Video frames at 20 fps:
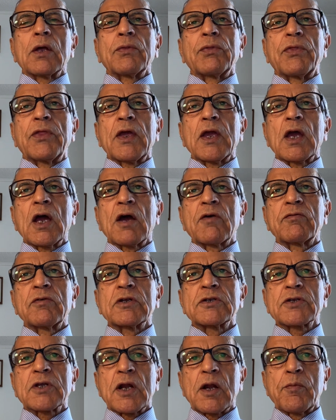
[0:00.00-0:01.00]
They have
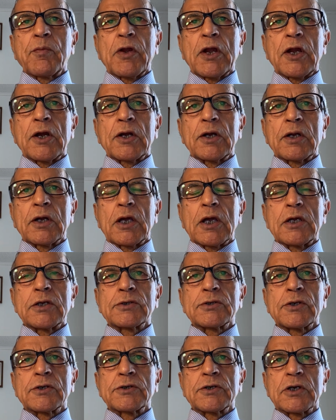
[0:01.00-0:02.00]
discriminated
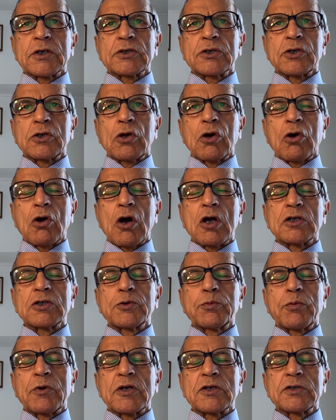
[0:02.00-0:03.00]
against the Sikhs in a
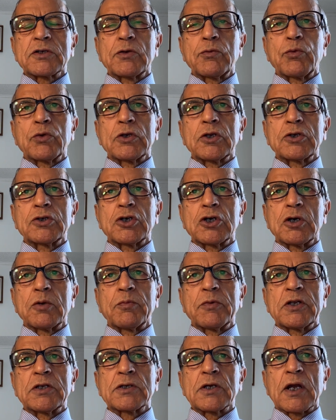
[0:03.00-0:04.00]
conspiracy with the
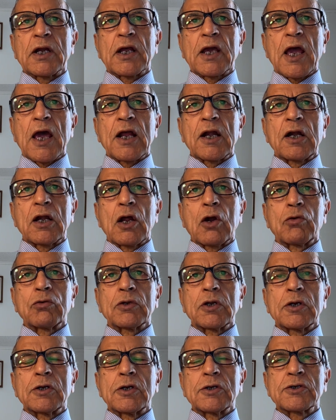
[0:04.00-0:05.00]
Germans and carried out
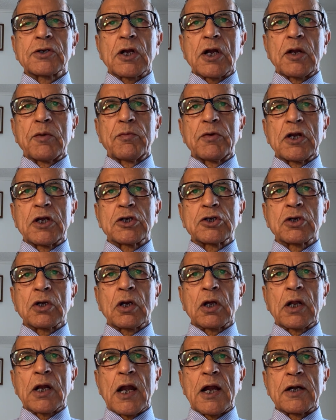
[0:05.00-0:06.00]
their
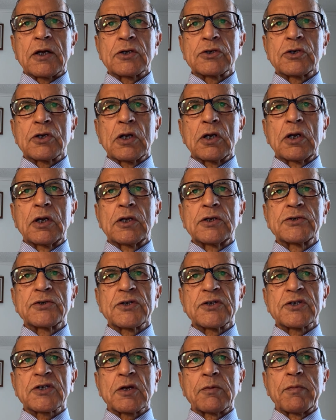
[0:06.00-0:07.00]
discrimination clandestinely,
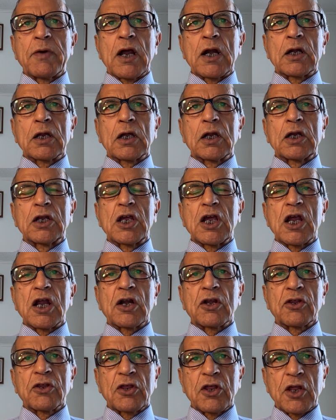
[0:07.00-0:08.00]
systematically,
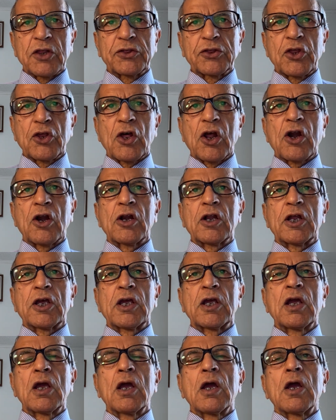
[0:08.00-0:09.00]
and
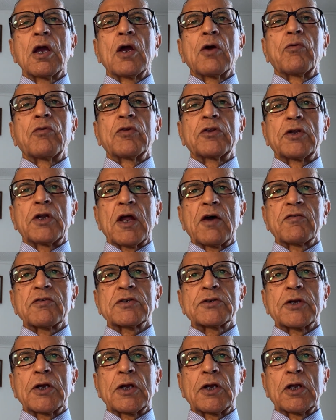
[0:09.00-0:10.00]
thoroughly, with
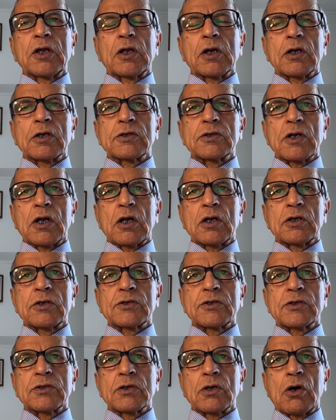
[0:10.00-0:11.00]
devastating
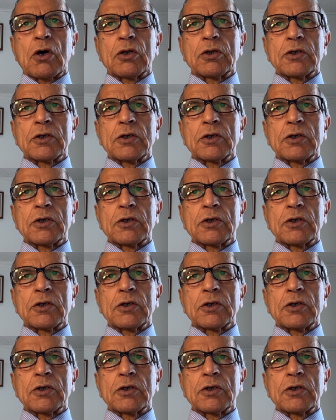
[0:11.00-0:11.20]
results on